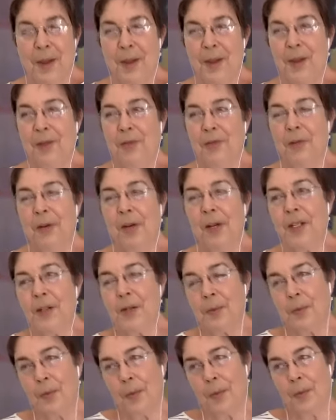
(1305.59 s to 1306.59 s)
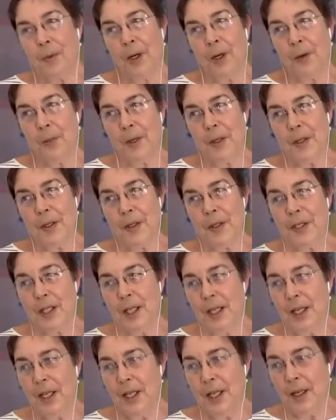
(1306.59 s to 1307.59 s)
The phrase where we
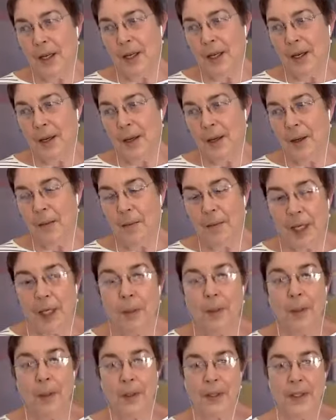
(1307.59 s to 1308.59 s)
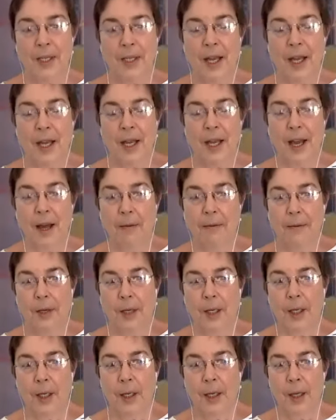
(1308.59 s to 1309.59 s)
see minimal
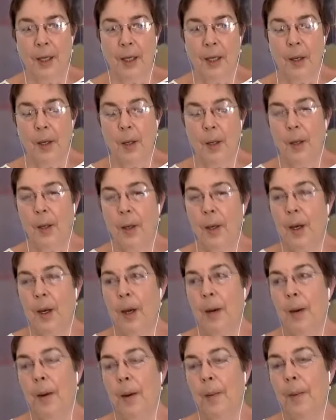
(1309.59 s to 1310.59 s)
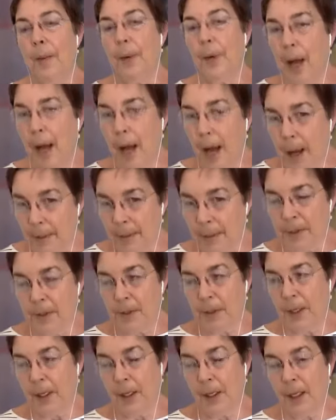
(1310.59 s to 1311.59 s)
staffing,
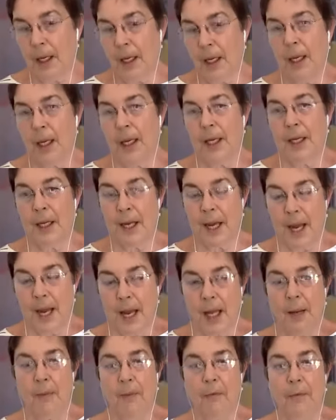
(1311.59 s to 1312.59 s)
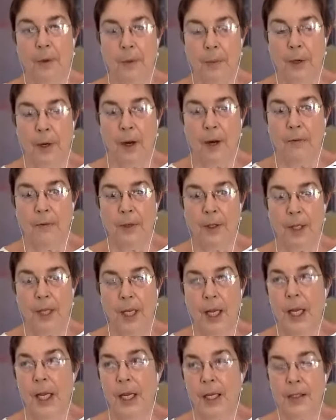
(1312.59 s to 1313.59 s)
perhaps in an aim for profit,
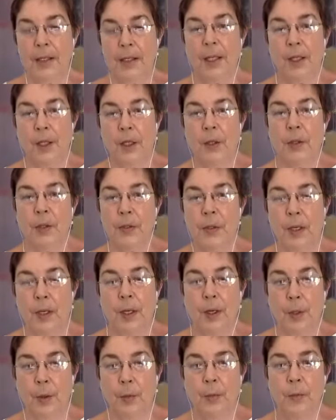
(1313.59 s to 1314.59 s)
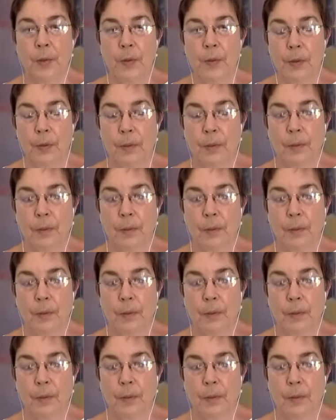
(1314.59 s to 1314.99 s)
is in the nursing homes.